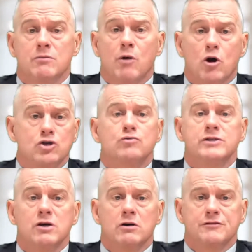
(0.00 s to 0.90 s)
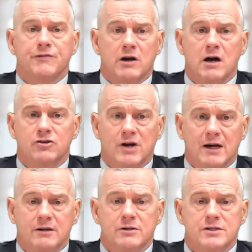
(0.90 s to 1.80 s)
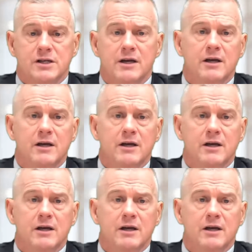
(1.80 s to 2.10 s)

harsh results for contractors